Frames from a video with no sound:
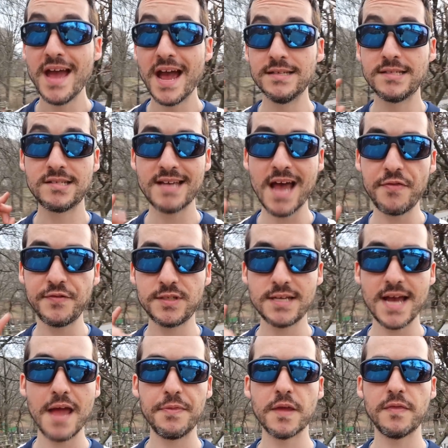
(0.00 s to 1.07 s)
And Seth
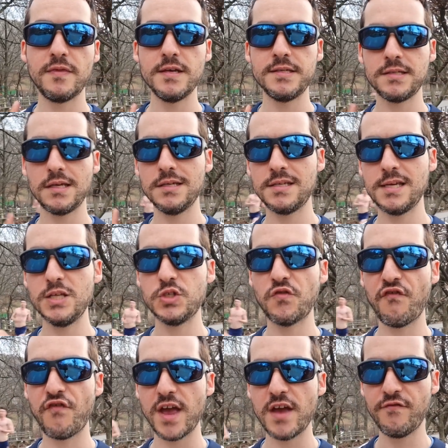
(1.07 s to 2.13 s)
said that this is his
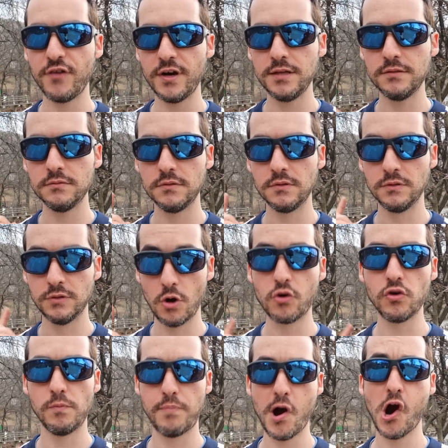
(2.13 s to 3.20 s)
favorite
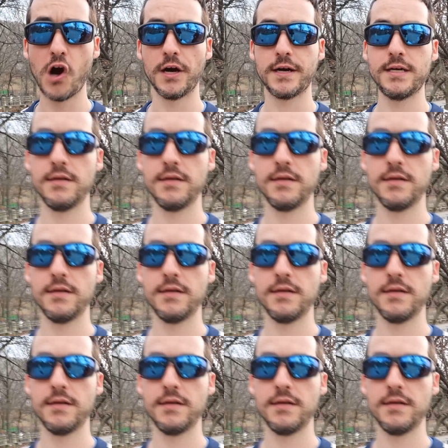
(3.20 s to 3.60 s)
local park.